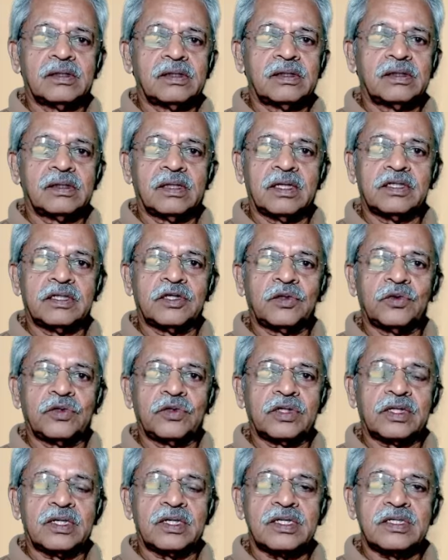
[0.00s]
hydrochloric
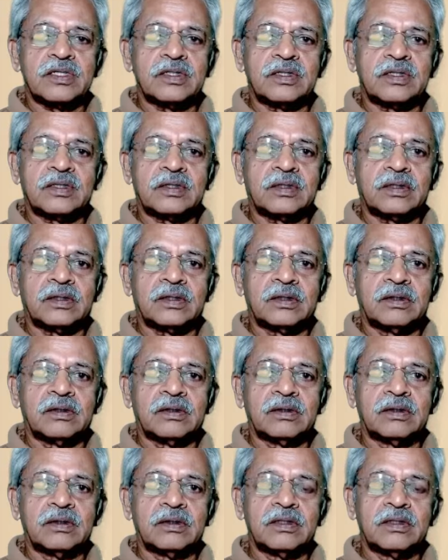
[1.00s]
acid.
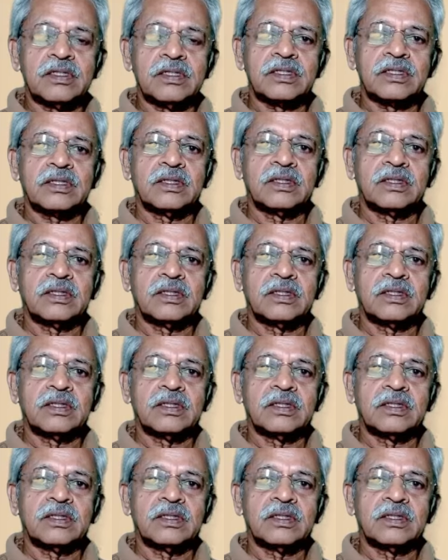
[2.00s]
This